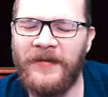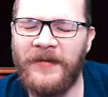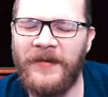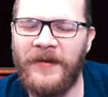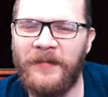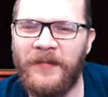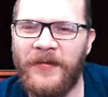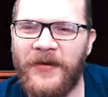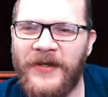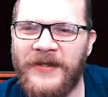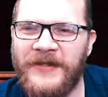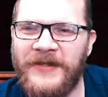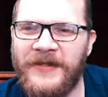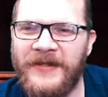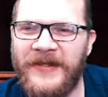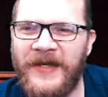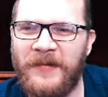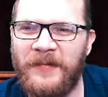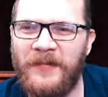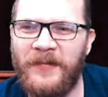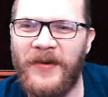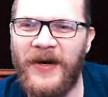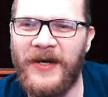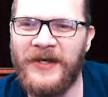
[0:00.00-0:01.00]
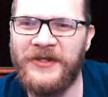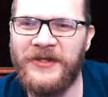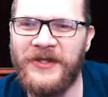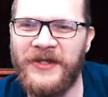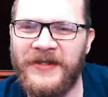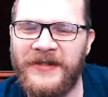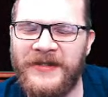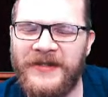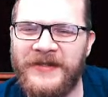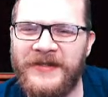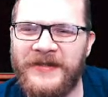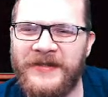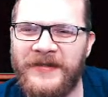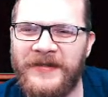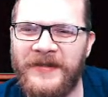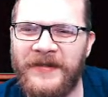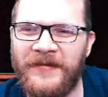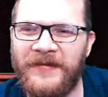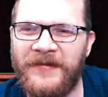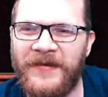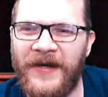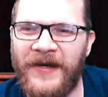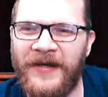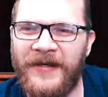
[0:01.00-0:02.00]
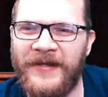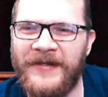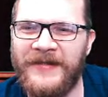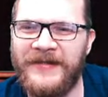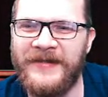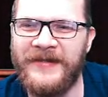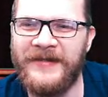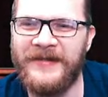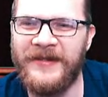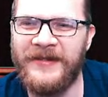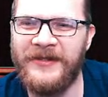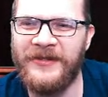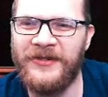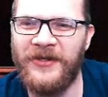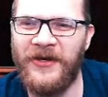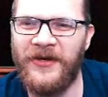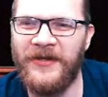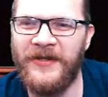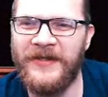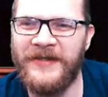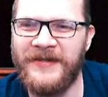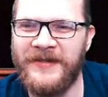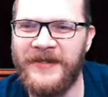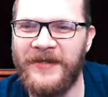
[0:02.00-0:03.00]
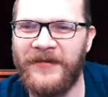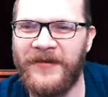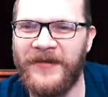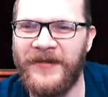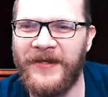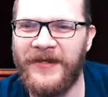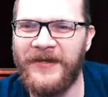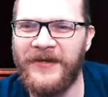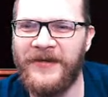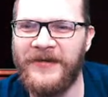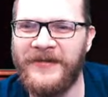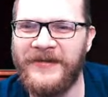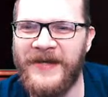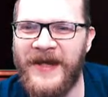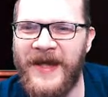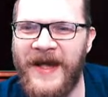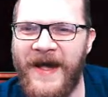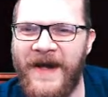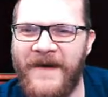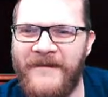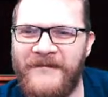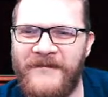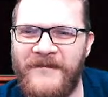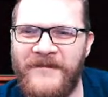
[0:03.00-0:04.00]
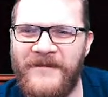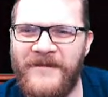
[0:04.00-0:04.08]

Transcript: the person that budgets the finances and John is the one that goes, ah,